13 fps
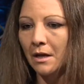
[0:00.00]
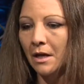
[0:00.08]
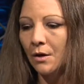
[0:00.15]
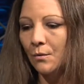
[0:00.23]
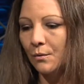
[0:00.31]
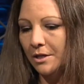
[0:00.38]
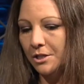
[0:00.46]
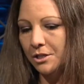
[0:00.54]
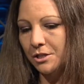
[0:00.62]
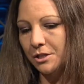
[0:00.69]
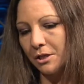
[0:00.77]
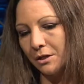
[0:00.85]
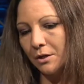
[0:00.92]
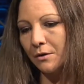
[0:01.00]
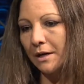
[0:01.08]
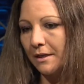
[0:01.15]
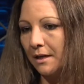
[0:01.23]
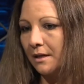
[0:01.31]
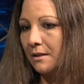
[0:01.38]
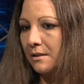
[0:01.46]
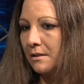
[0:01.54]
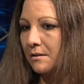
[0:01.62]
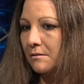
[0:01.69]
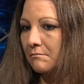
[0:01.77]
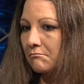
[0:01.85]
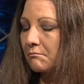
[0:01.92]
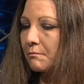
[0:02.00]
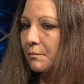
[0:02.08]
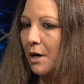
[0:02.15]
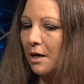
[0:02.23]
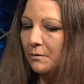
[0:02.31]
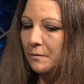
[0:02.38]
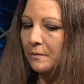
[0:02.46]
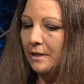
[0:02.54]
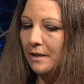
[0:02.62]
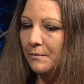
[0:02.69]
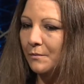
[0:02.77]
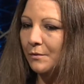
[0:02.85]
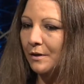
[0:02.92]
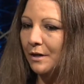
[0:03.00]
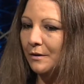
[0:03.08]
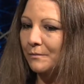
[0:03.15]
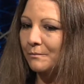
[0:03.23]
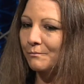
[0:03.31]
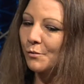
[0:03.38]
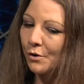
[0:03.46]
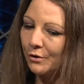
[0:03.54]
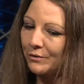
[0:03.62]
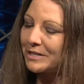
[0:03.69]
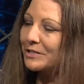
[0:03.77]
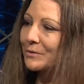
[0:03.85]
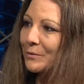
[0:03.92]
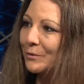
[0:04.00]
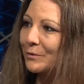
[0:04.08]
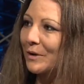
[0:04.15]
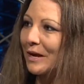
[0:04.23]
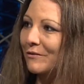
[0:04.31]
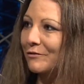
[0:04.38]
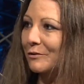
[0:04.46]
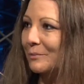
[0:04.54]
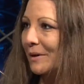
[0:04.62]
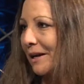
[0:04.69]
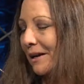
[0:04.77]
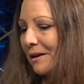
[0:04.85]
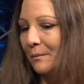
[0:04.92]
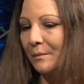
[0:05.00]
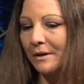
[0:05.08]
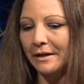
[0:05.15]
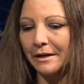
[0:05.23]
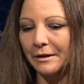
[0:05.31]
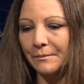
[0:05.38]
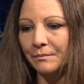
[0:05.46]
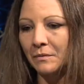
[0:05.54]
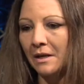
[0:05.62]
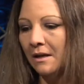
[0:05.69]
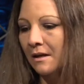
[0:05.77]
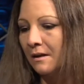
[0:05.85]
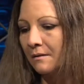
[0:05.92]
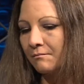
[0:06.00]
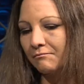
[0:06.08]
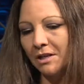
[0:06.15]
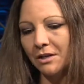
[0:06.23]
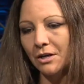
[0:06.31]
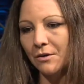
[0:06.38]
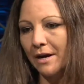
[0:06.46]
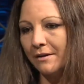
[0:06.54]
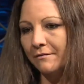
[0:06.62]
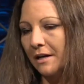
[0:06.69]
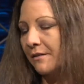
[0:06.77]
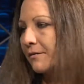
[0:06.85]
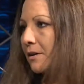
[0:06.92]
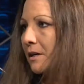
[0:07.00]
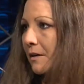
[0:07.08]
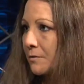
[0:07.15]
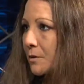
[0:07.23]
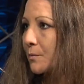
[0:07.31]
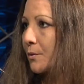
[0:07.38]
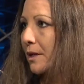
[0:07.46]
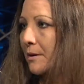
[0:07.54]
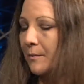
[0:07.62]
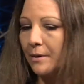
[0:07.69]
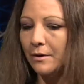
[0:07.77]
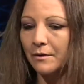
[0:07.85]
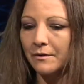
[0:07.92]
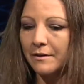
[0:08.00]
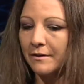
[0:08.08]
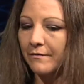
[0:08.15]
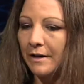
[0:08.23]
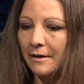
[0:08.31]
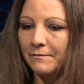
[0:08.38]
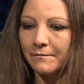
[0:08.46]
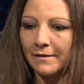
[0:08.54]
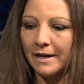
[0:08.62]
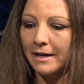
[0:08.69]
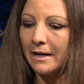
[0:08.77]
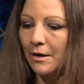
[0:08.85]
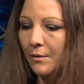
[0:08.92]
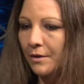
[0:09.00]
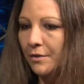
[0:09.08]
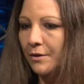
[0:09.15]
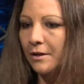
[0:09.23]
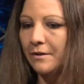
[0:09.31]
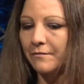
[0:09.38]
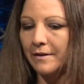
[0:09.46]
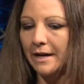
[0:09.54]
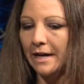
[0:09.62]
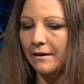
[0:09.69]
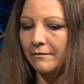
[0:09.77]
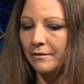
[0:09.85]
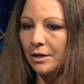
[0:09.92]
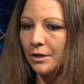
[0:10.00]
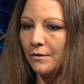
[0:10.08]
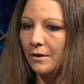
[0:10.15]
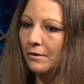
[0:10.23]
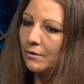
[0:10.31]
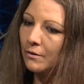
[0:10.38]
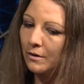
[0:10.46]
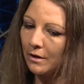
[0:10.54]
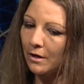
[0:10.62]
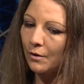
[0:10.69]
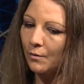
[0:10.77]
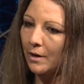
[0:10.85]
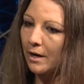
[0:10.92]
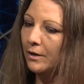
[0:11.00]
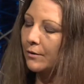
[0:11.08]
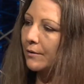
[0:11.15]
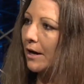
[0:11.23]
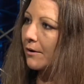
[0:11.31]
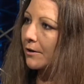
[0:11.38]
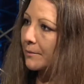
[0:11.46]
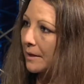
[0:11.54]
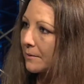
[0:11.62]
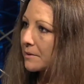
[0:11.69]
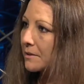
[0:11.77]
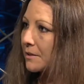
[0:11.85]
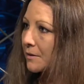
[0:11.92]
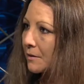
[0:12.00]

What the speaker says: which, you know, I think is probably a more reasonable weight for me. But, you know, I feel comfortable at both. If I'm fighting at 135, you know, I'll walk around. I'll be able to